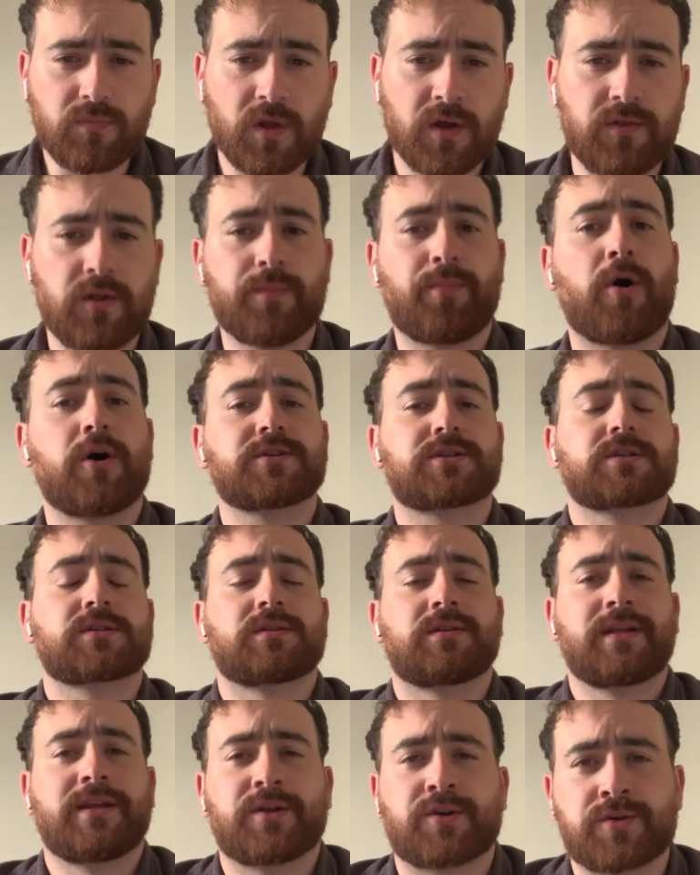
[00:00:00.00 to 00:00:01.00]
The apostles
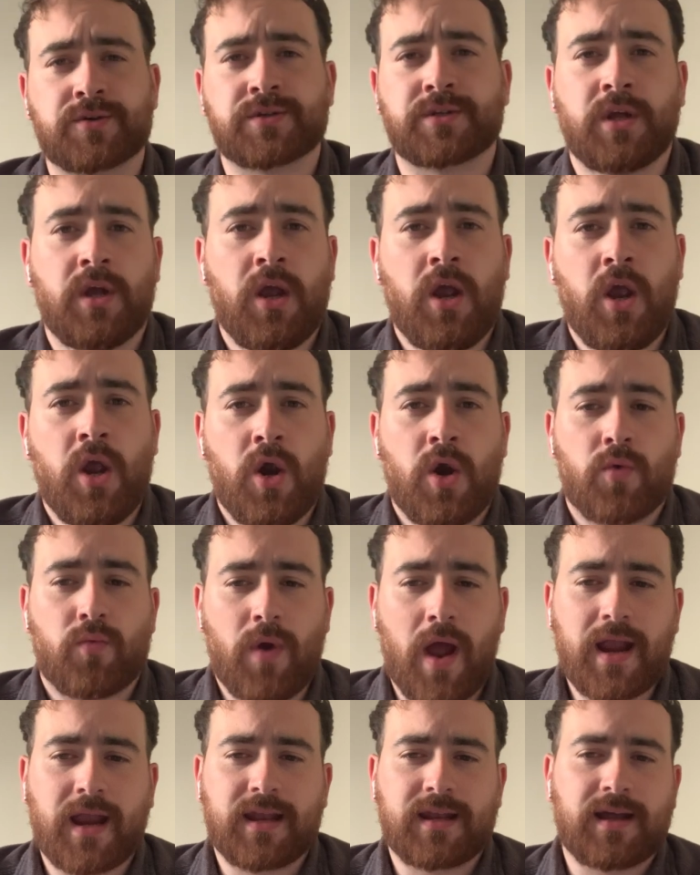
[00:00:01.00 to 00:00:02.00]
and leaders
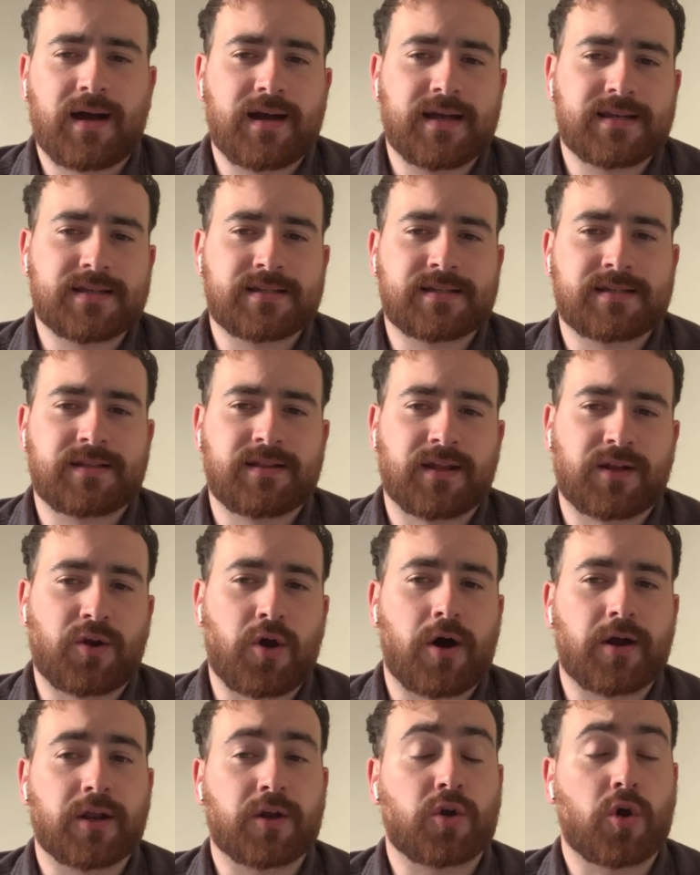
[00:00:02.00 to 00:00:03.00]
recognized that
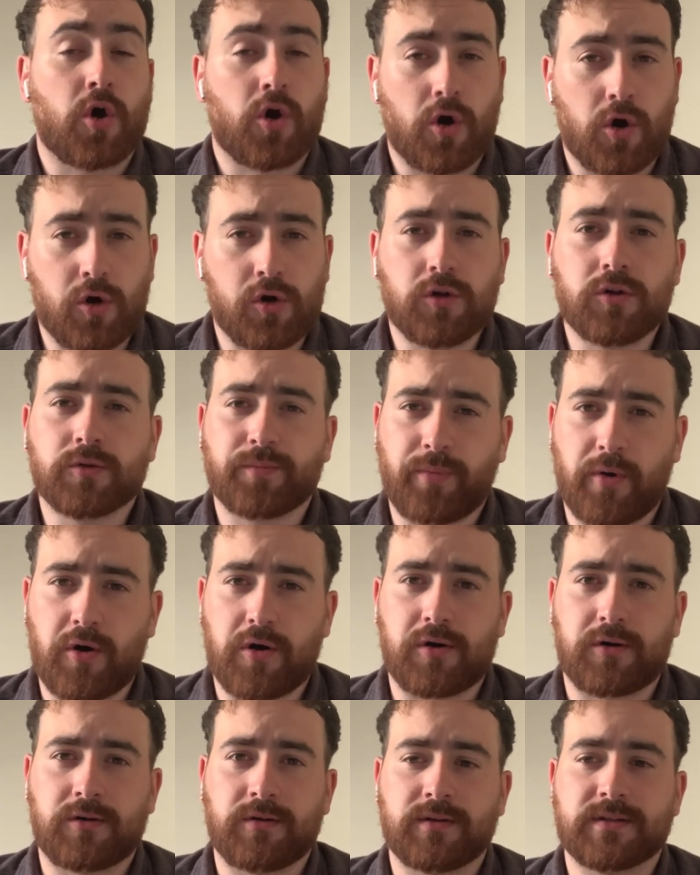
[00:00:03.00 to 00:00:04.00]
God had called
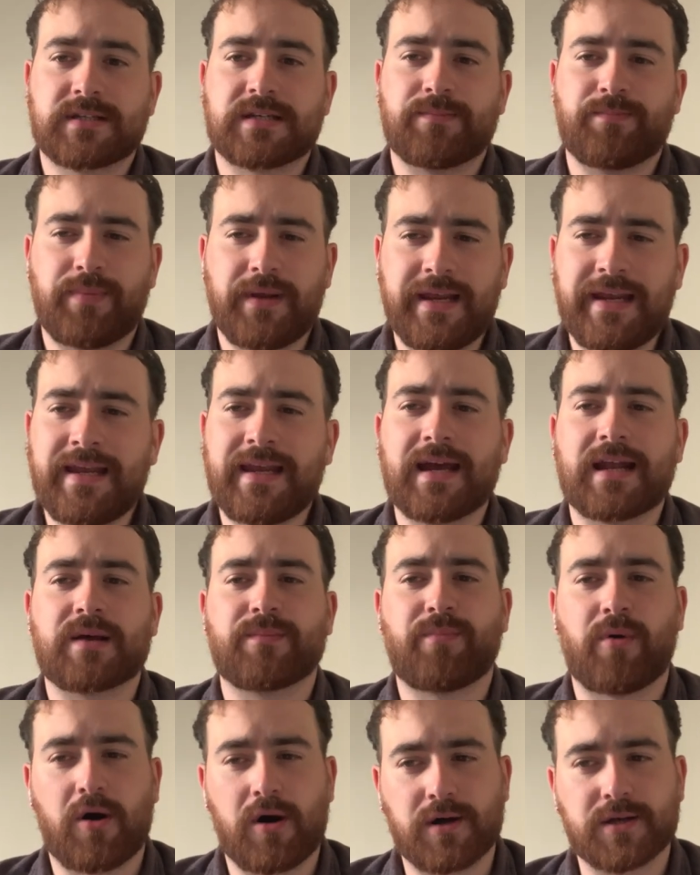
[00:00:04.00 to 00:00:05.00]
Paul to be an
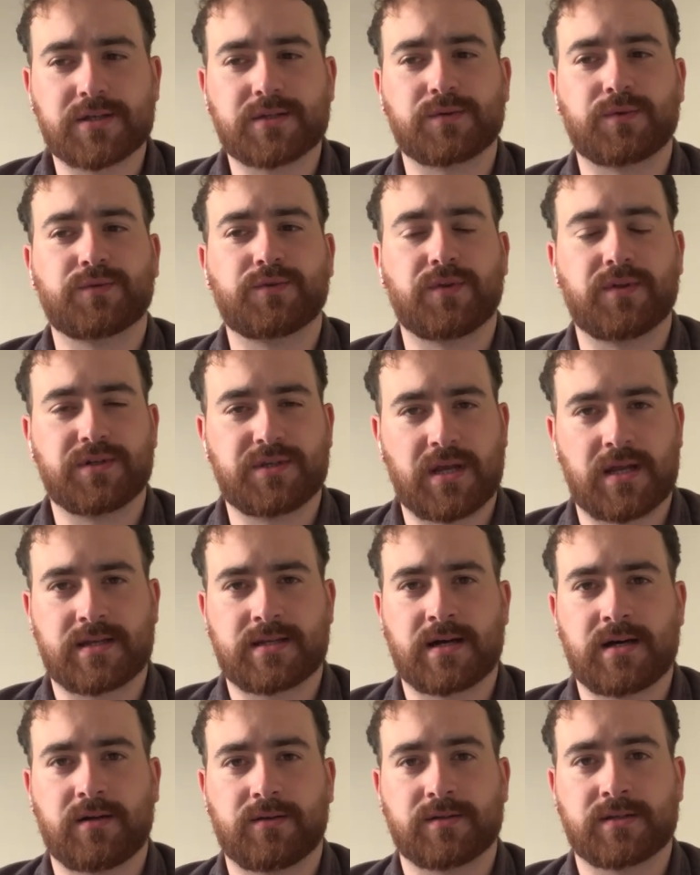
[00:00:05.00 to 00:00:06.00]
apostle to the
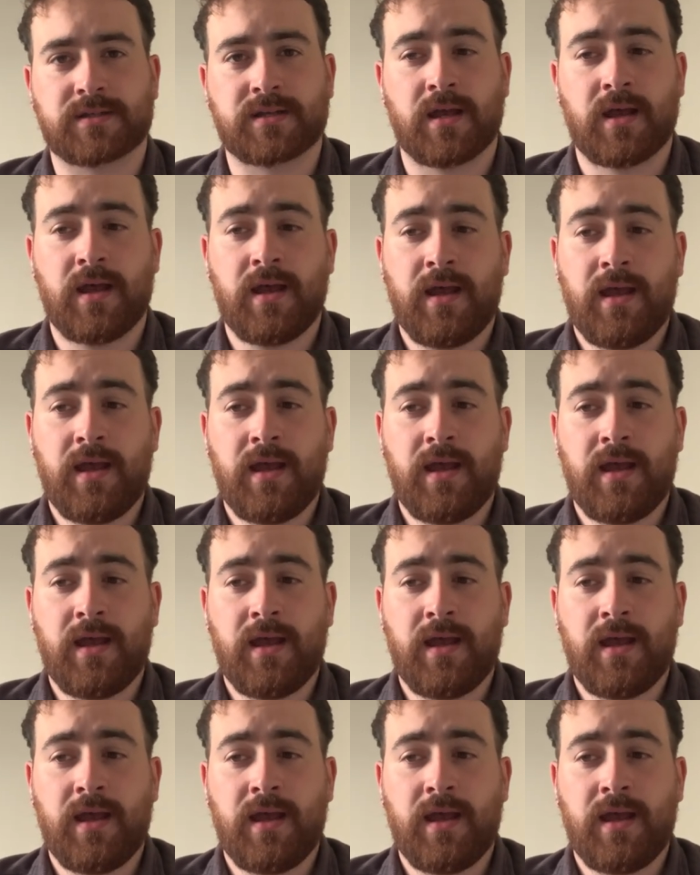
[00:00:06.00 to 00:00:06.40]
Gentiles,